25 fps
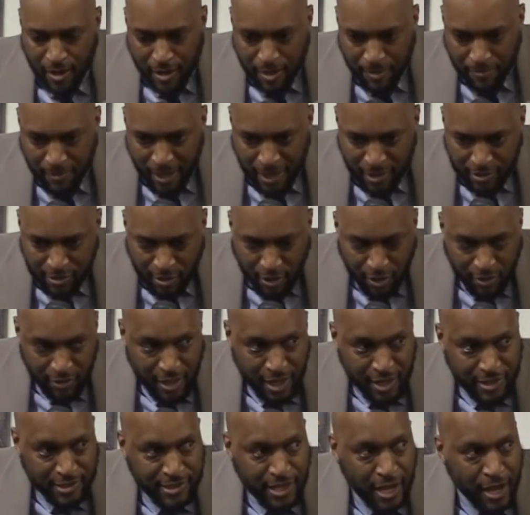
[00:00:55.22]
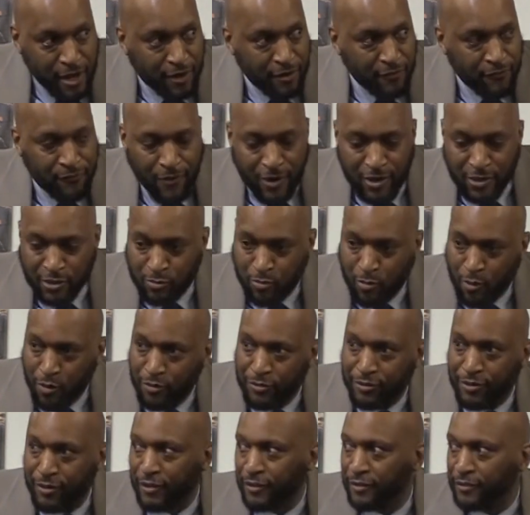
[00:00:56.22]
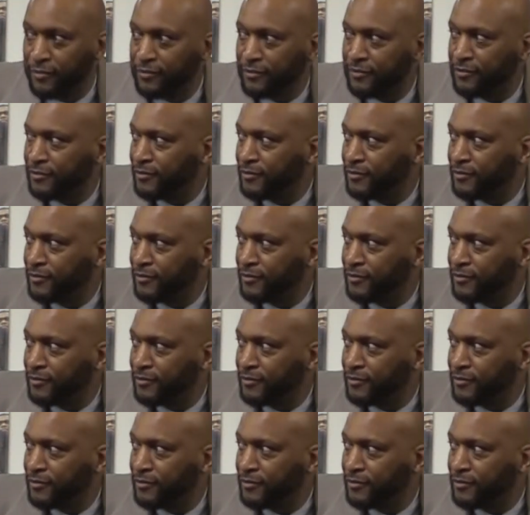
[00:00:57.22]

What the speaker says: It makes all that sacrifice worth it,